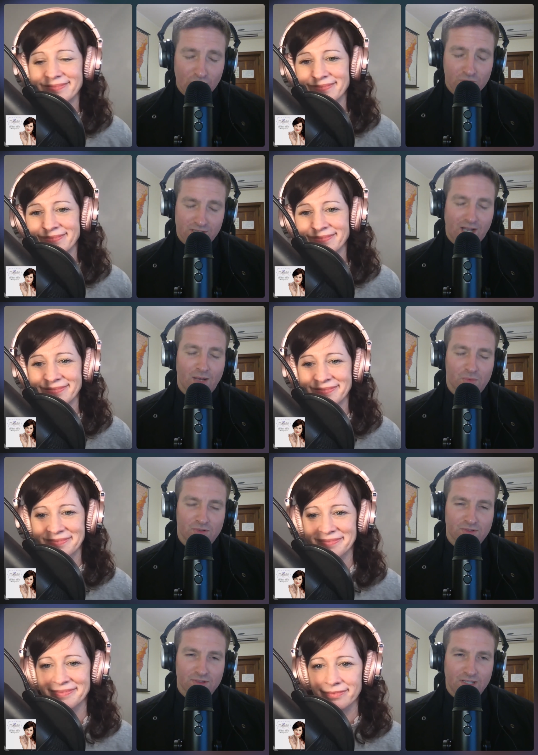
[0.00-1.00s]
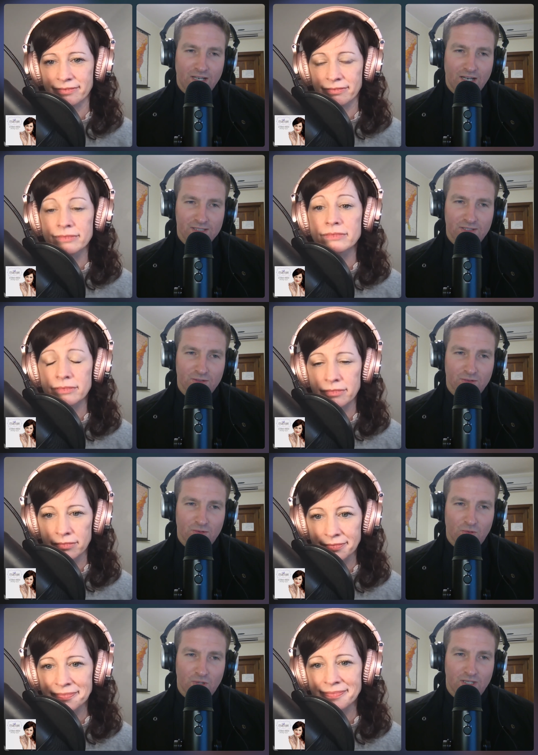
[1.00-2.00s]
Speaker 1: don't stop
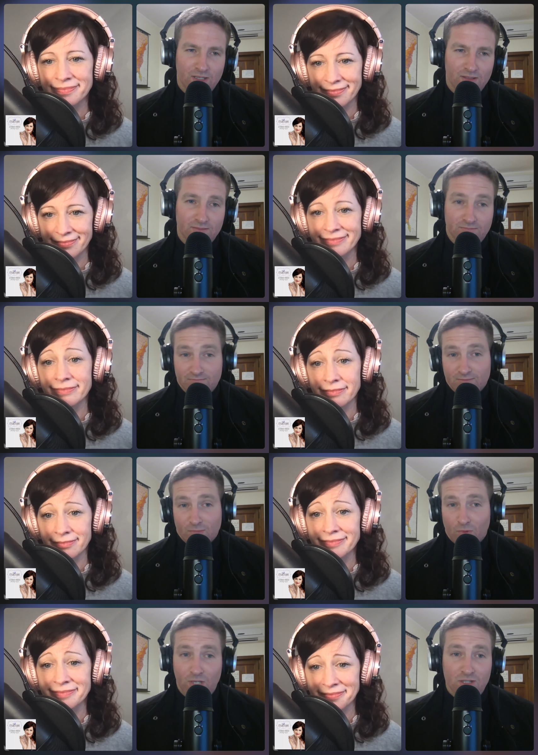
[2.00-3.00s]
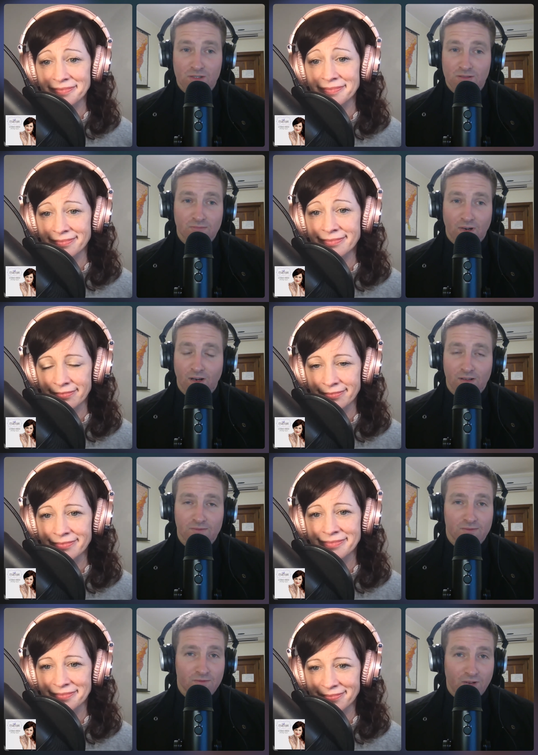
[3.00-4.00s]
until we reach
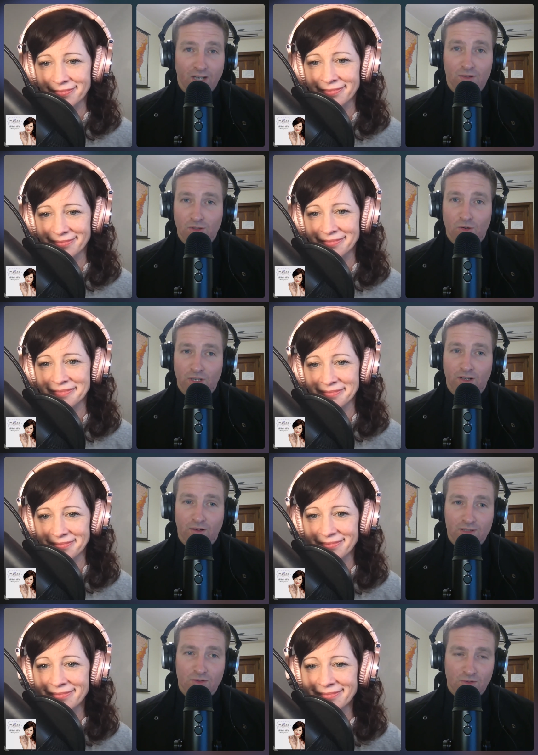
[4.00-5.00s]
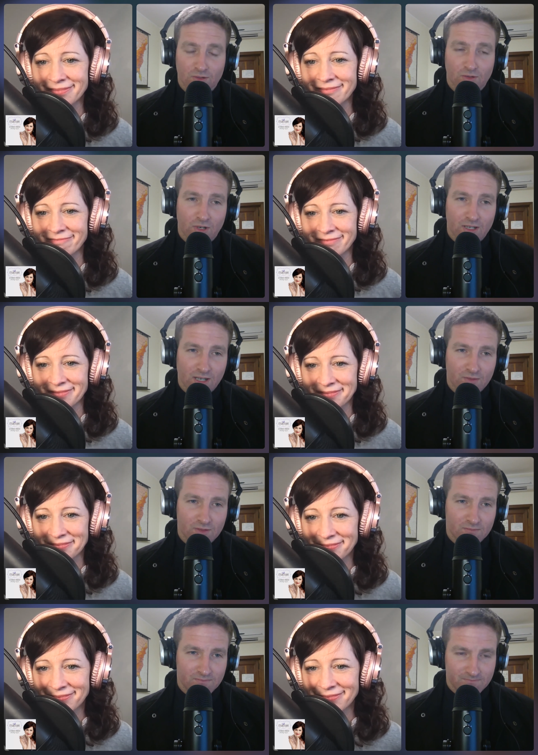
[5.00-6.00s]
our final glory, our eternal glory in
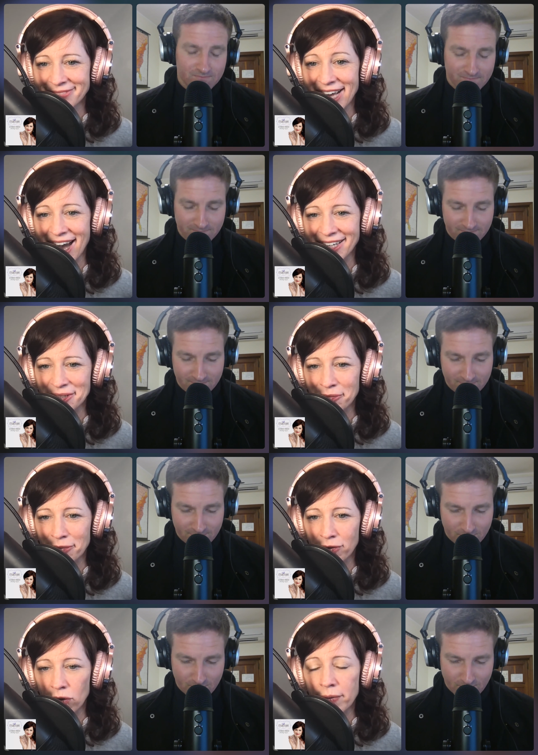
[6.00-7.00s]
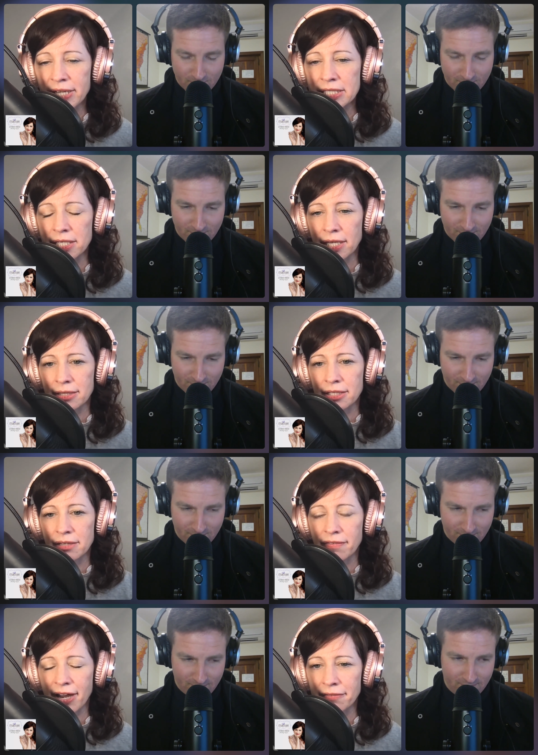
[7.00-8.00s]
heaven.
Speaker 2: Yes, we will always need the
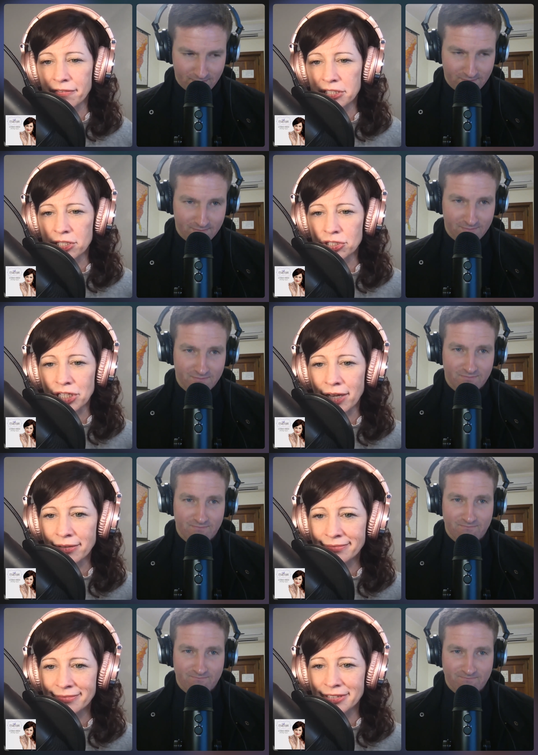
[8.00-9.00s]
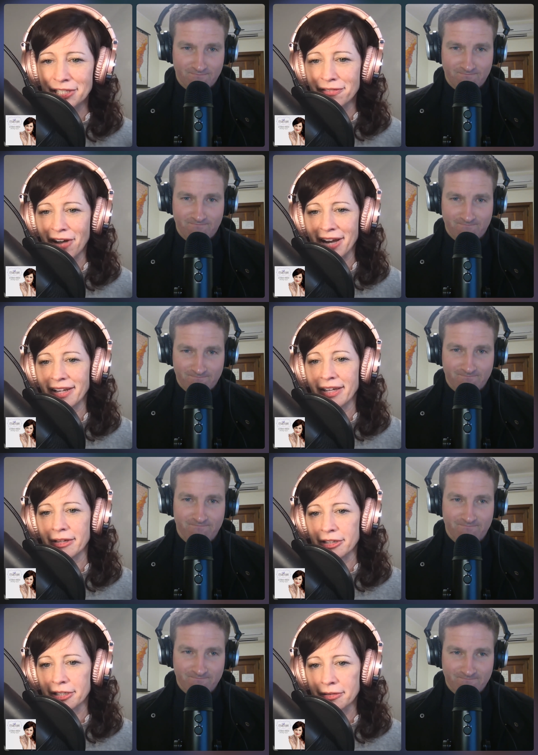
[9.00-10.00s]
divine physician the divine
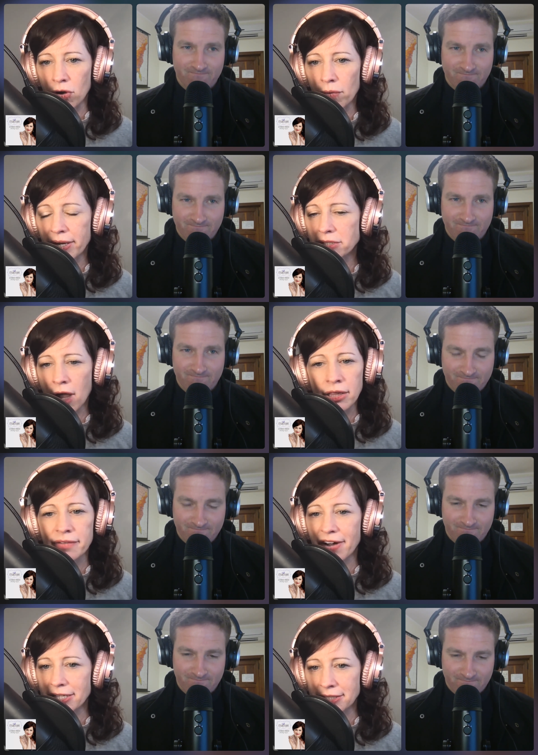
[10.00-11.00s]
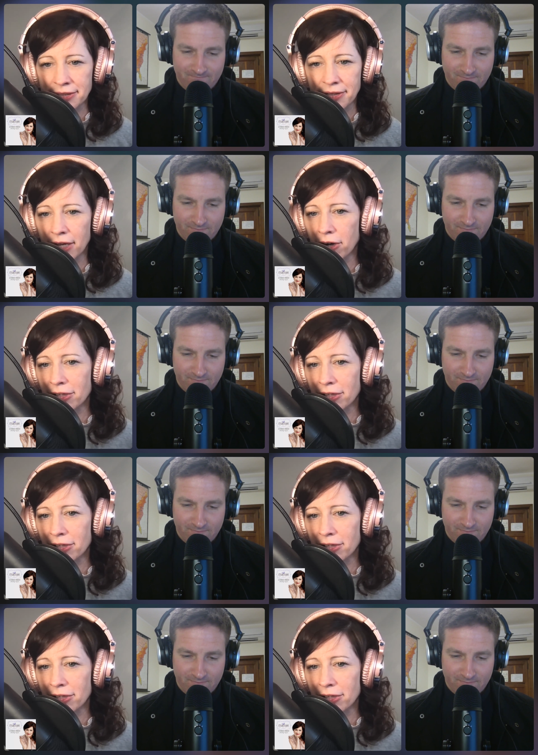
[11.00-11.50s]
healer, always, all of us in our